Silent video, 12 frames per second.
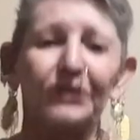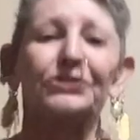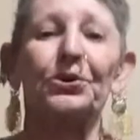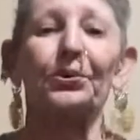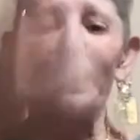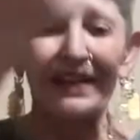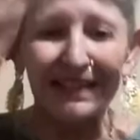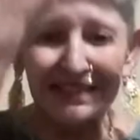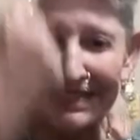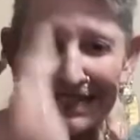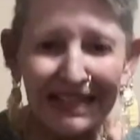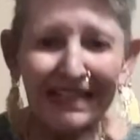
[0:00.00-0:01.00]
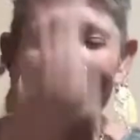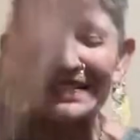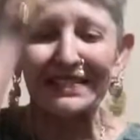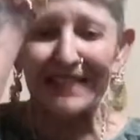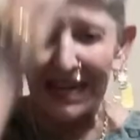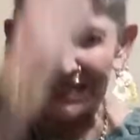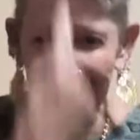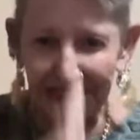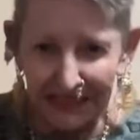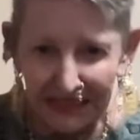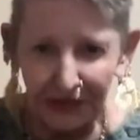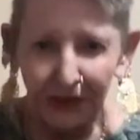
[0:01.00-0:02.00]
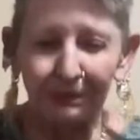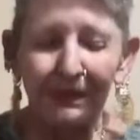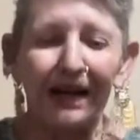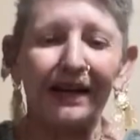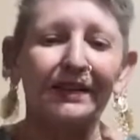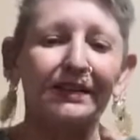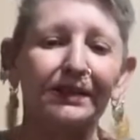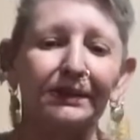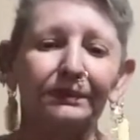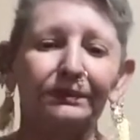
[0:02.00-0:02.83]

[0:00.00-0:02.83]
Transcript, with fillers: Turiyatita is that still mind.